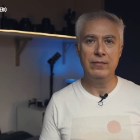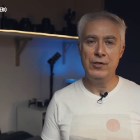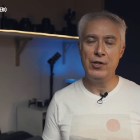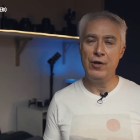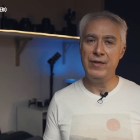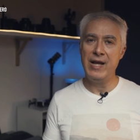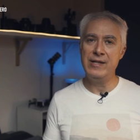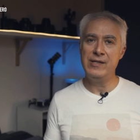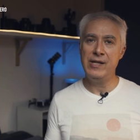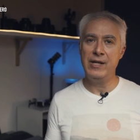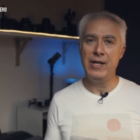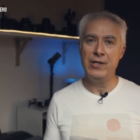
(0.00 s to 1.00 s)
So that's
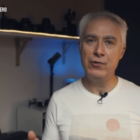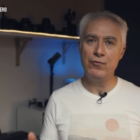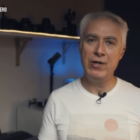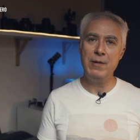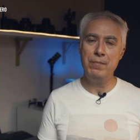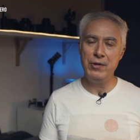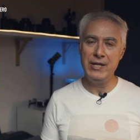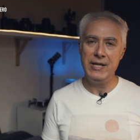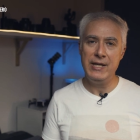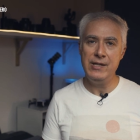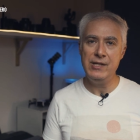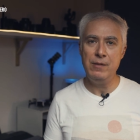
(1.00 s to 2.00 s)
it. It's really pretty
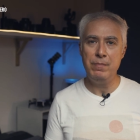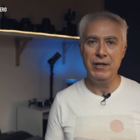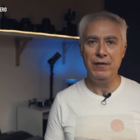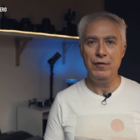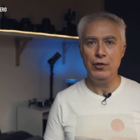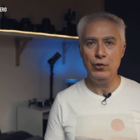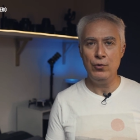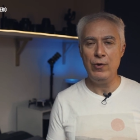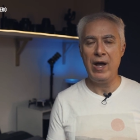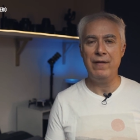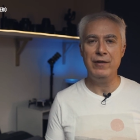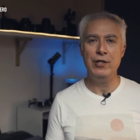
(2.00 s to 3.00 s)
easy, but if you do
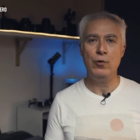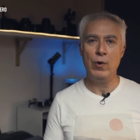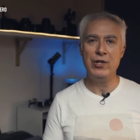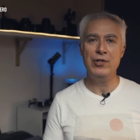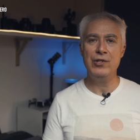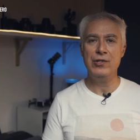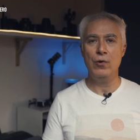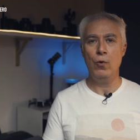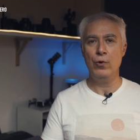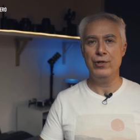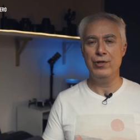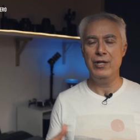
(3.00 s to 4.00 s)
have any questions
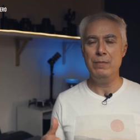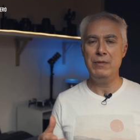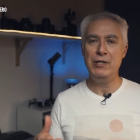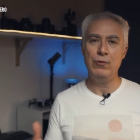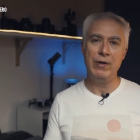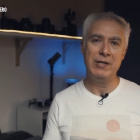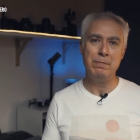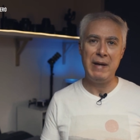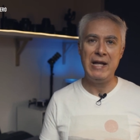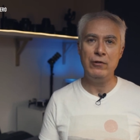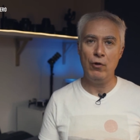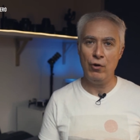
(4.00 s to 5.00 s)
or you need me to
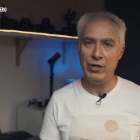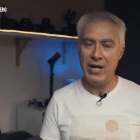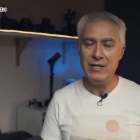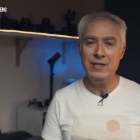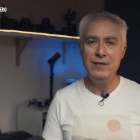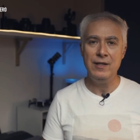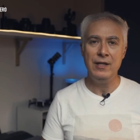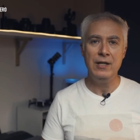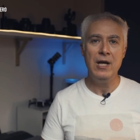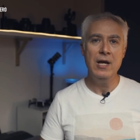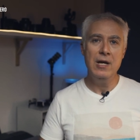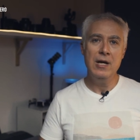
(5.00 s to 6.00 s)
expand on anything,